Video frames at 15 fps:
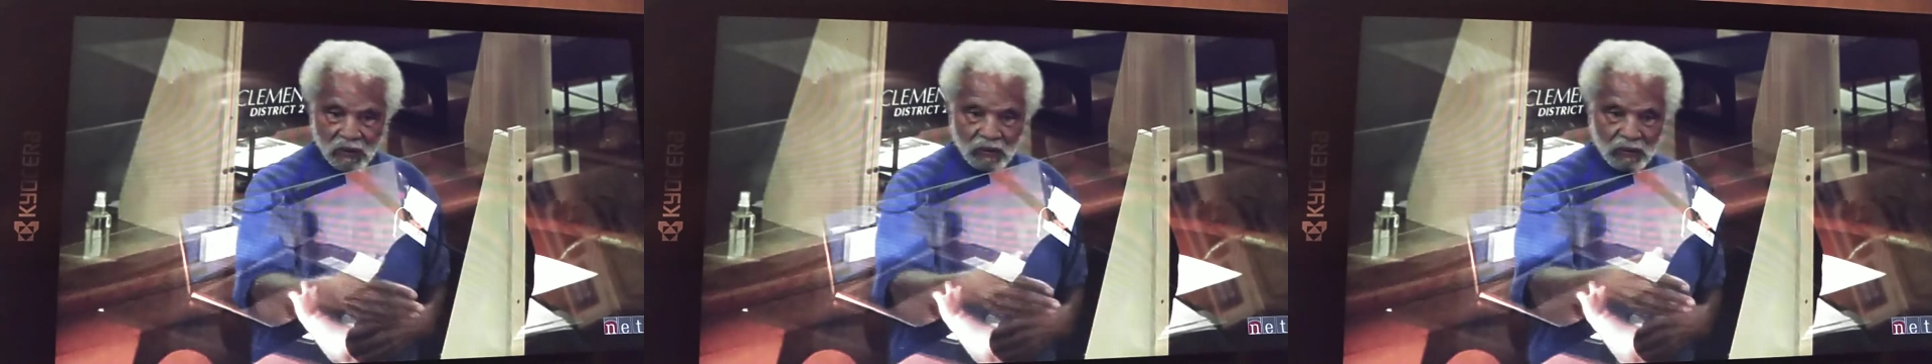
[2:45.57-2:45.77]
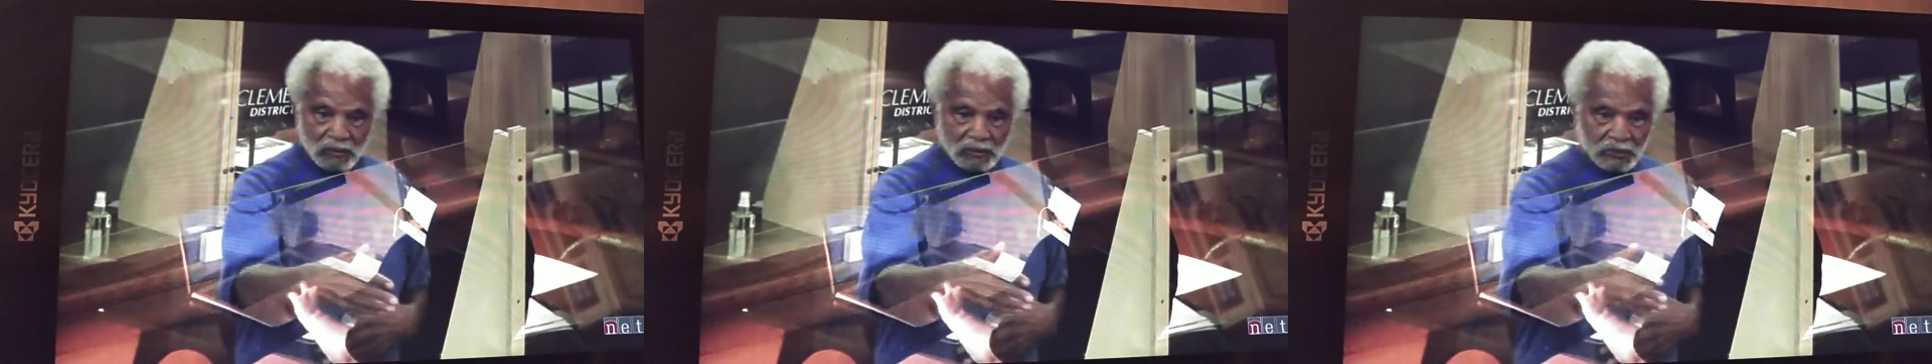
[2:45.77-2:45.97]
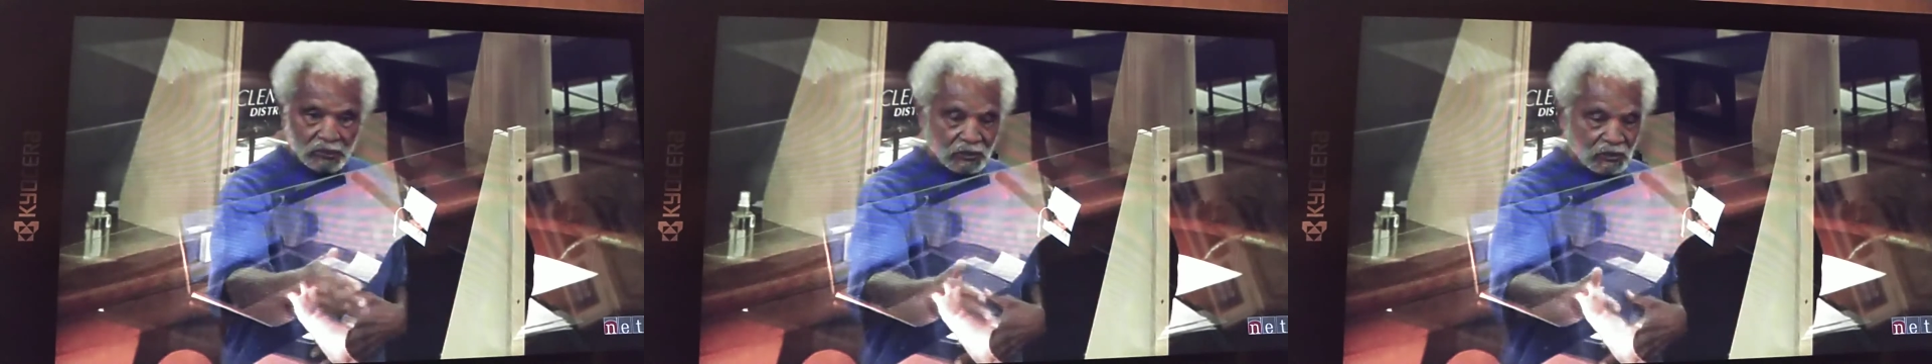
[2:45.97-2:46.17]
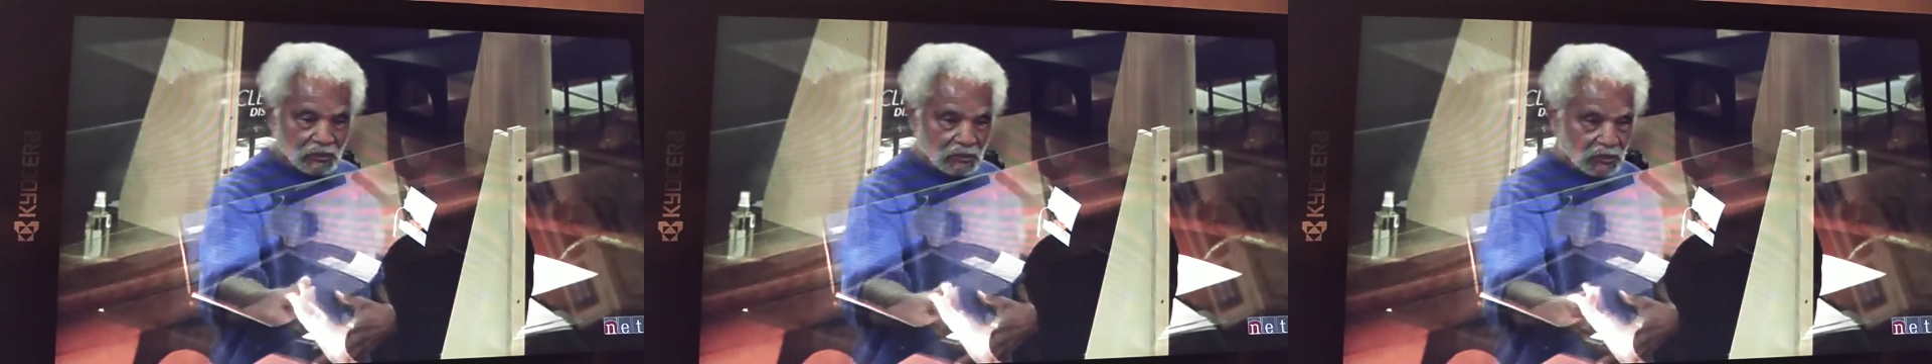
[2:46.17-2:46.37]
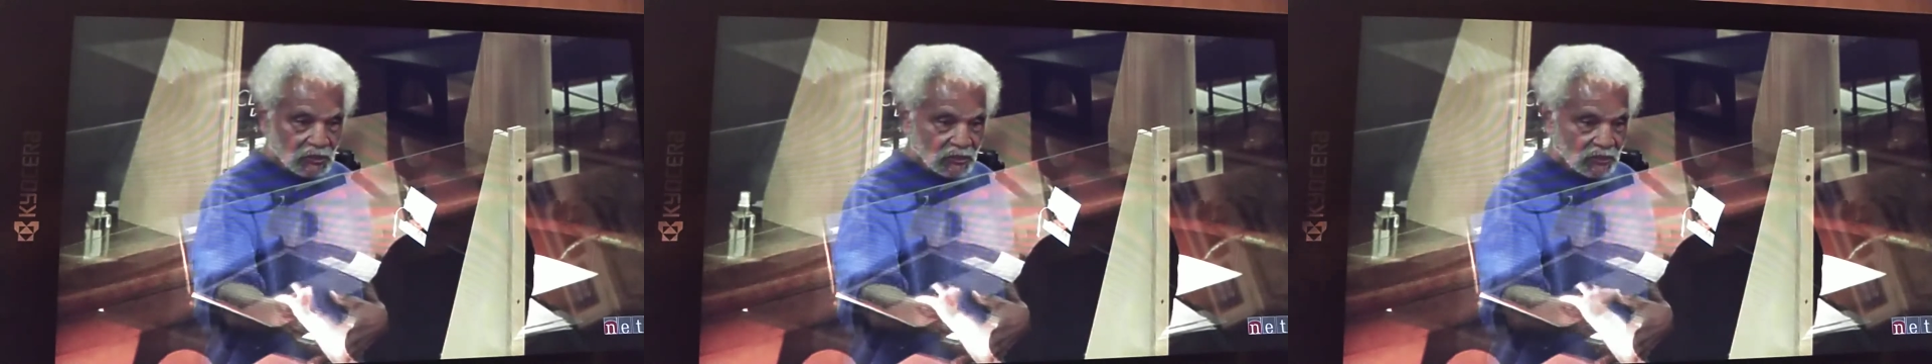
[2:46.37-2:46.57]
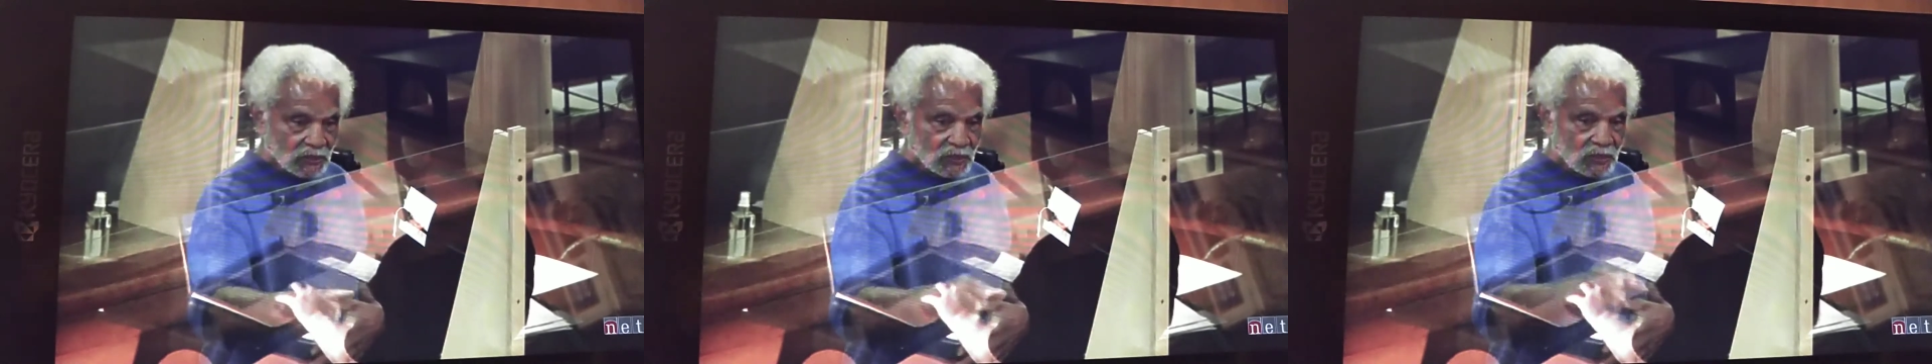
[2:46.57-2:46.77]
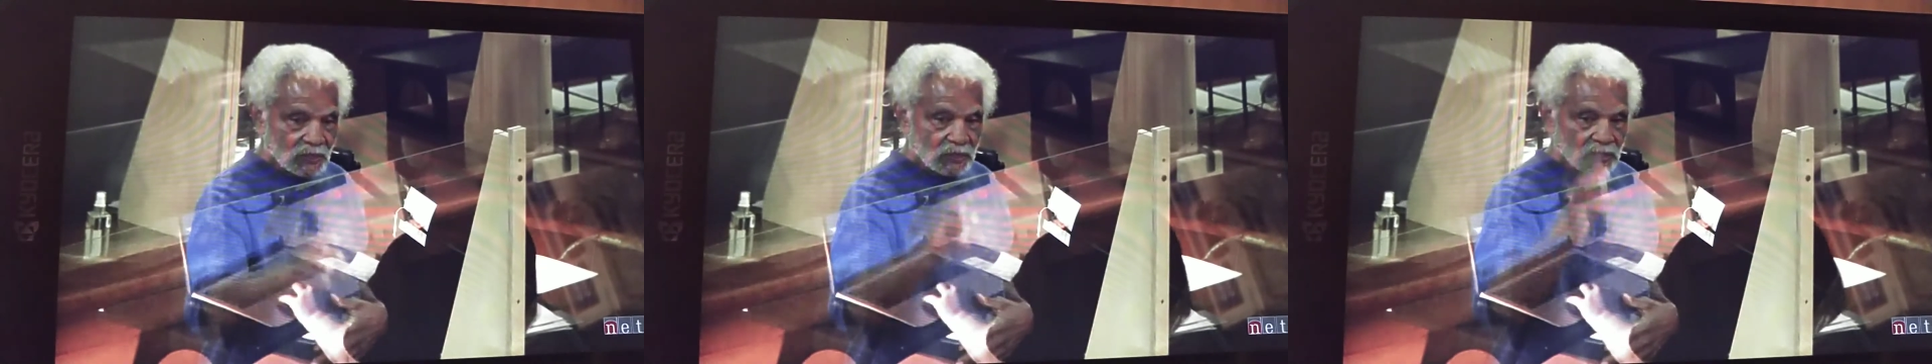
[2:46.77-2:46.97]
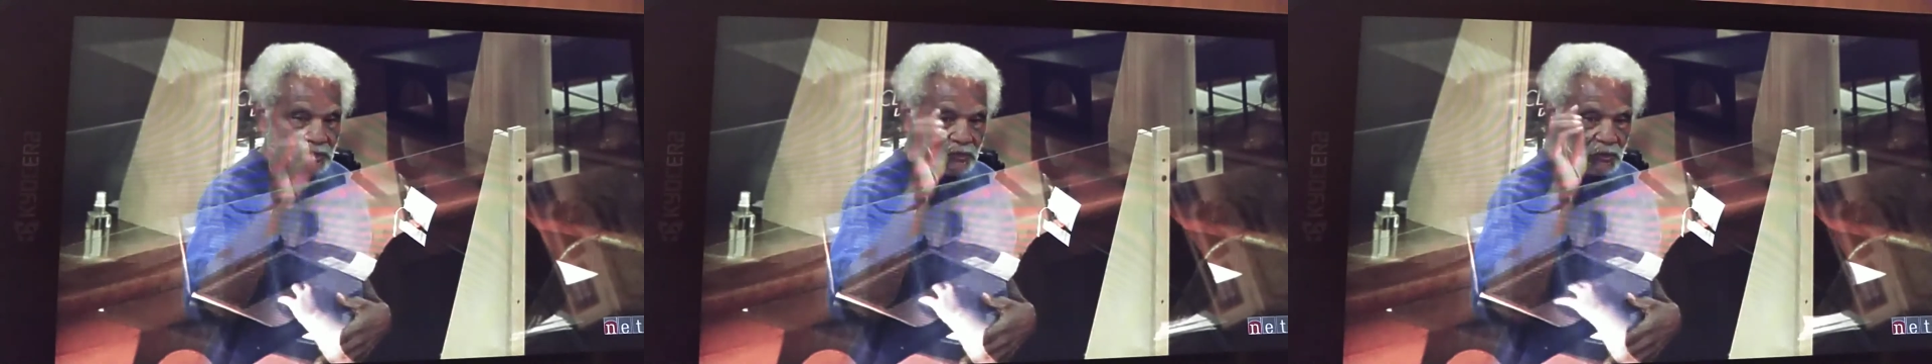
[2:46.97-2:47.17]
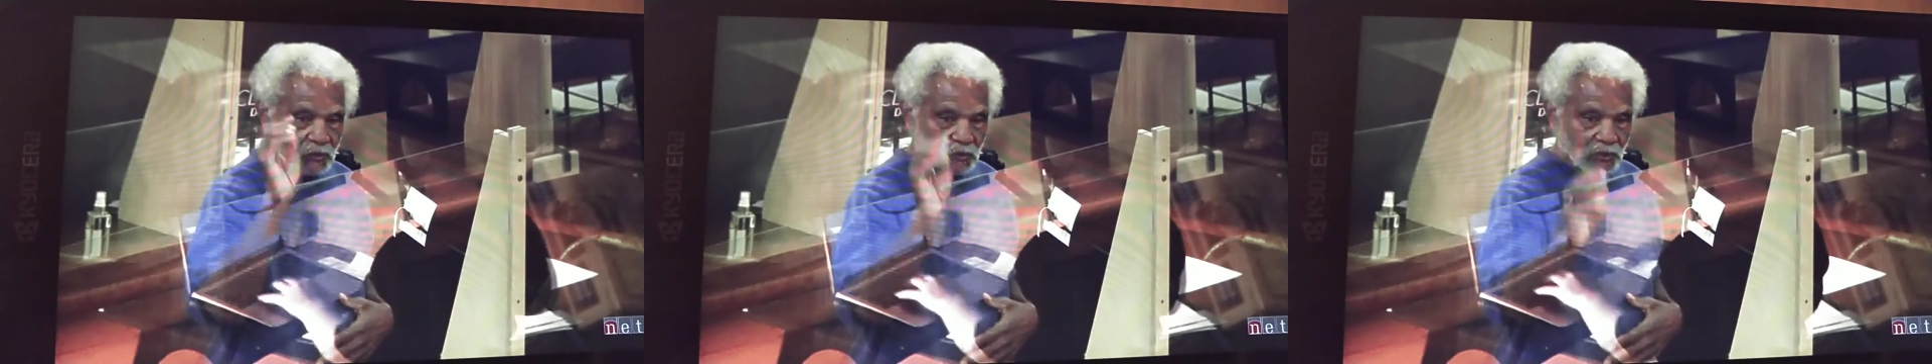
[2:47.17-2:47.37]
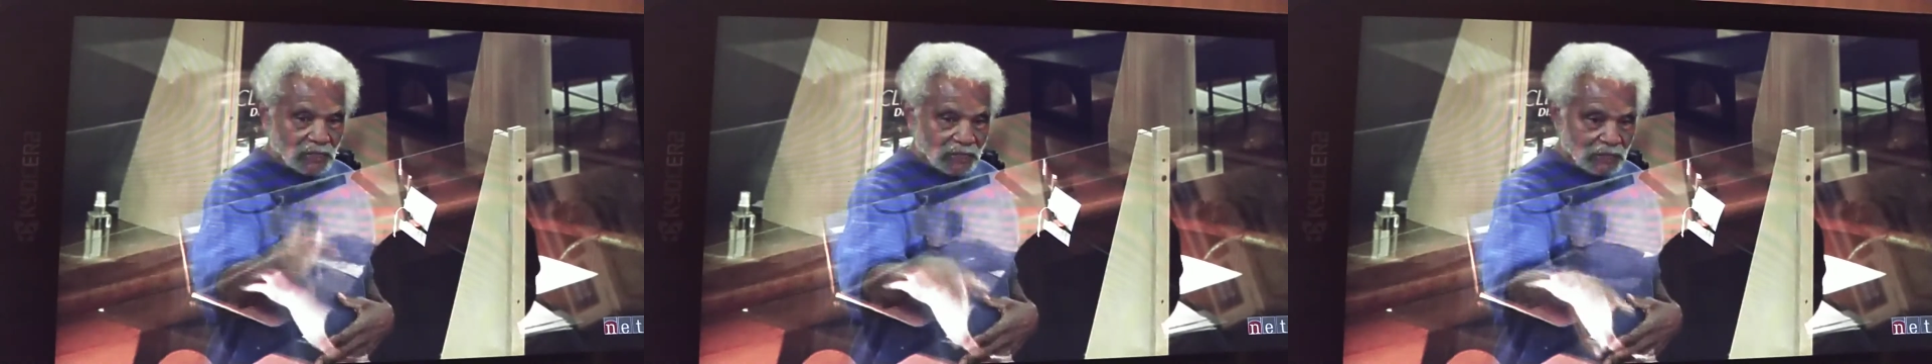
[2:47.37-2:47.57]
All of this concern,
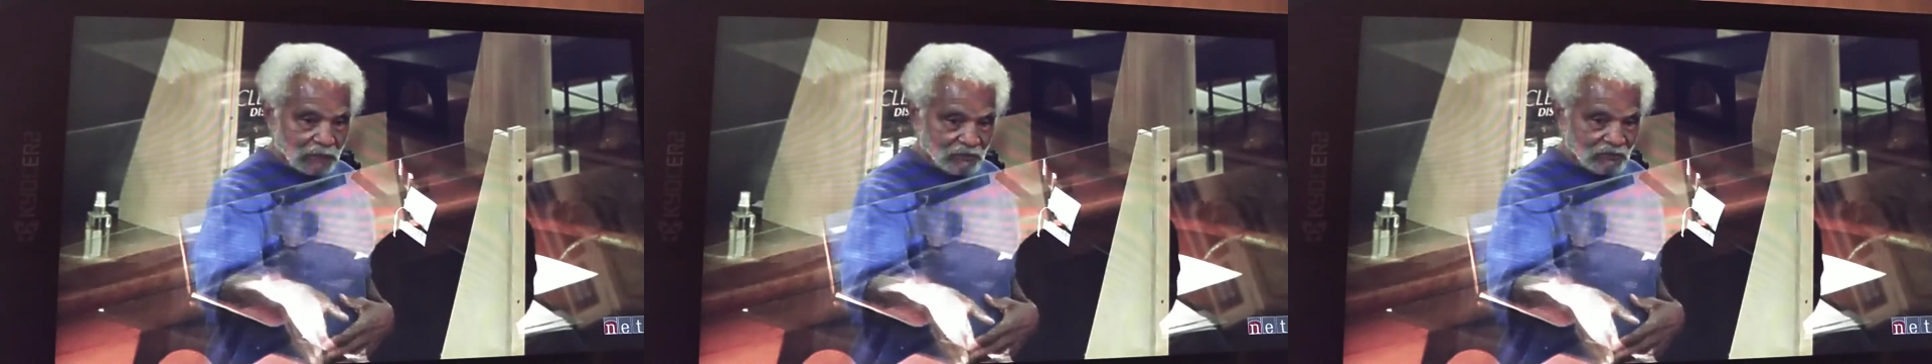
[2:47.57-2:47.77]
straighten